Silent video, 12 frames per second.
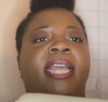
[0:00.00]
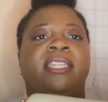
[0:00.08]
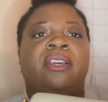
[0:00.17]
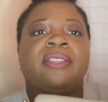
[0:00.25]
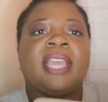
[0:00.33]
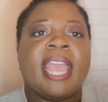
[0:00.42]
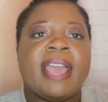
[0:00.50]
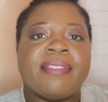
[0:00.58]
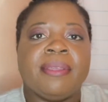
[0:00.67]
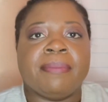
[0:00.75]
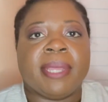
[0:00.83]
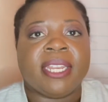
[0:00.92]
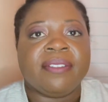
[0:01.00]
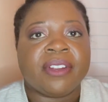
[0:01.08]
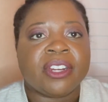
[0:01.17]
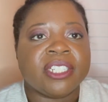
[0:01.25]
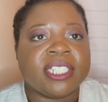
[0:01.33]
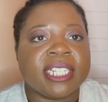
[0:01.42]
know they have the mini
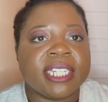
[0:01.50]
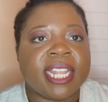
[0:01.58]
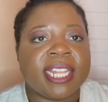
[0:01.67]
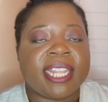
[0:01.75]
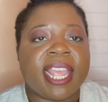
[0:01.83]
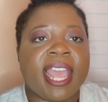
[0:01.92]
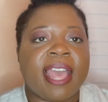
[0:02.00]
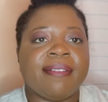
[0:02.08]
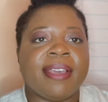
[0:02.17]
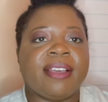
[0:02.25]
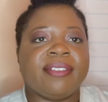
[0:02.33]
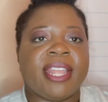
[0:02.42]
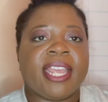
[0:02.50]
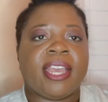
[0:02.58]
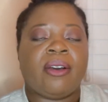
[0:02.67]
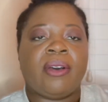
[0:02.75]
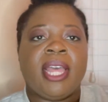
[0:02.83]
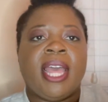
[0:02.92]
version that they have out
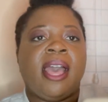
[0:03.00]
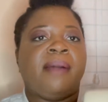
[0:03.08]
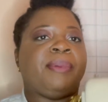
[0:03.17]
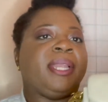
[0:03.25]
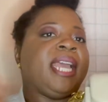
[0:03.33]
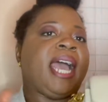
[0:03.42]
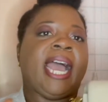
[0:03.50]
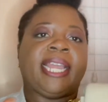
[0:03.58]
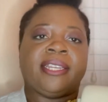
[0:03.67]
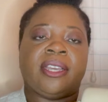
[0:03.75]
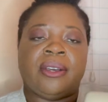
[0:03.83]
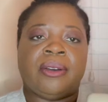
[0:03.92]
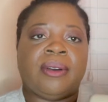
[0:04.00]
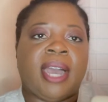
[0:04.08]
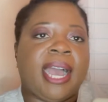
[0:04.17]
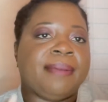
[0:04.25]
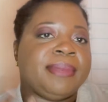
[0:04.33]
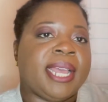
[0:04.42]
now, but I know
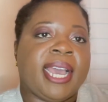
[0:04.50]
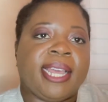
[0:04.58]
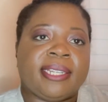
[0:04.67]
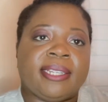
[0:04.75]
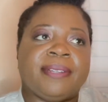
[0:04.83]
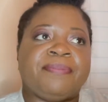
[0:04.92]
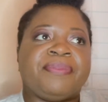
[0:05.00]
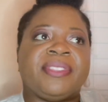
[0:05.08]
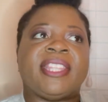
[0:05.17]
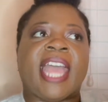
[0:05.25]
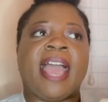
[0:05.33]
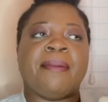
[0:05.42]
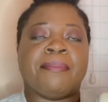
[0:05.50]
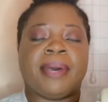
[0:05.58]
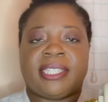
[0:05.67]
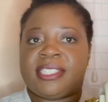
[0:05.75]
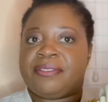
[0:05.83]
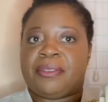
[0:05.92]
I'm not that
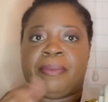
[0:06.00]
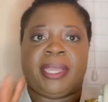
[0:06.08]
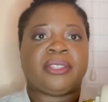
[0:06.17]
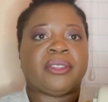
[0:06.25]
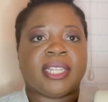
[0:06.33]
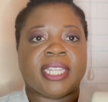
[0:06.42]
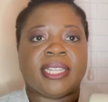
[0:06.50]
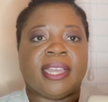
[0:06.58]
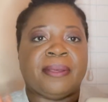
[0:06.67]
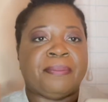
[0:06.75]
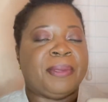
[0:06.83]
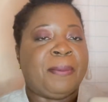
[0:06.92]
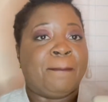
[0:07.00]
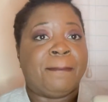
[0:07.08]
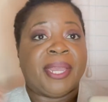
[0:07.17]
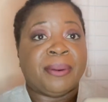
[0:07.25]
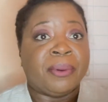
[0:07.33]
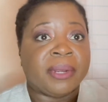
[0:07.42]
much of a
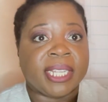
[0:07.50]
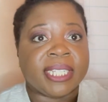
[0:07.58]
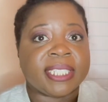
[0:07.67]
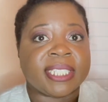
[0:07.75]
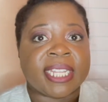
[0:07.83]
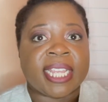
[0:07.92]
minimalist.